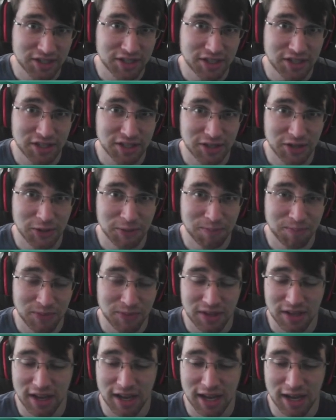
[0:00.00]
so
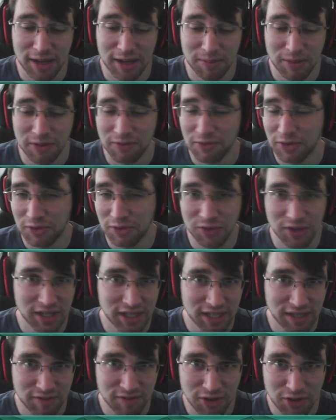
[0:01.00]
feel free to
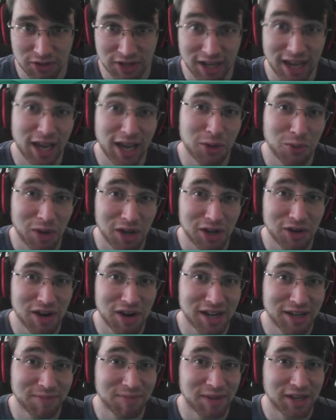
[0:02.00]
leave those. And while you're
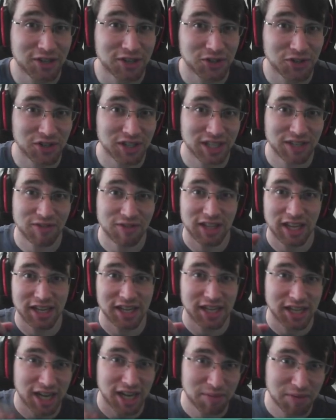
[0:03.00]
at it, make sure to leave a
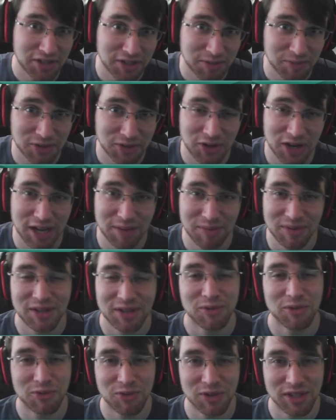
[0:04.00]
like, comment, subscribe. It
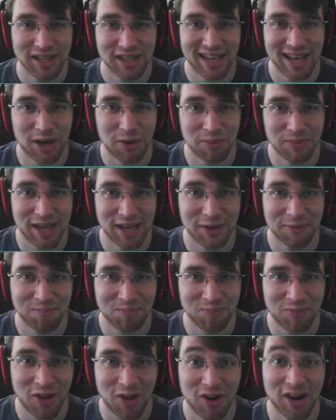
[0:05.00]
would really help me out.
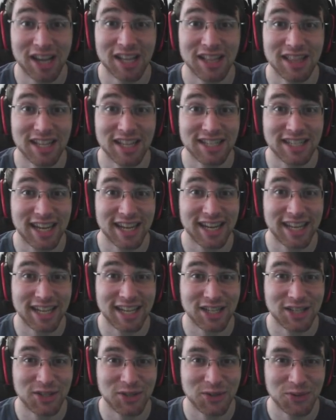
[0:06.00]
All right, let's get
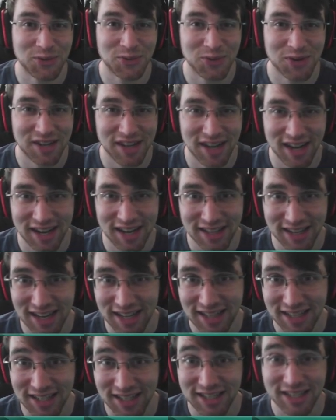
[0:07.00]
into the
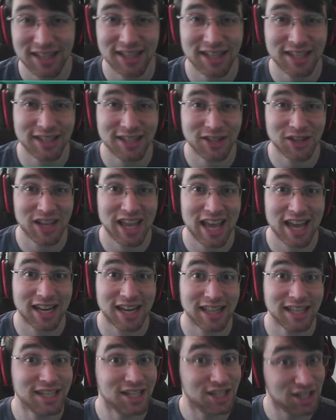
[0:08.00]
deck list and let's look
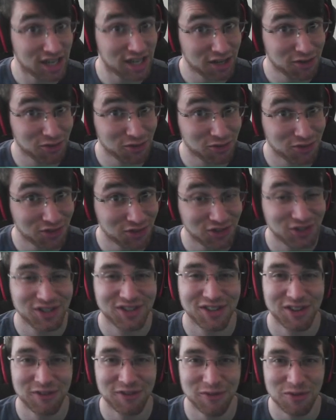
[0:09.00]
at the generals
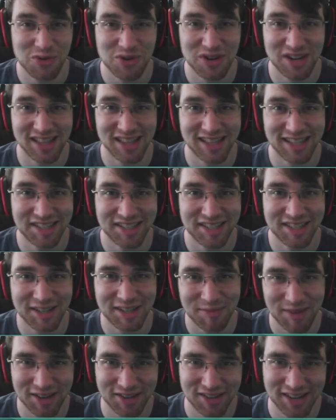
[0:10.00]
for this
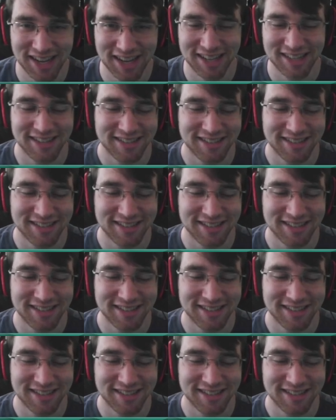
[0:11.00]
Commander deck.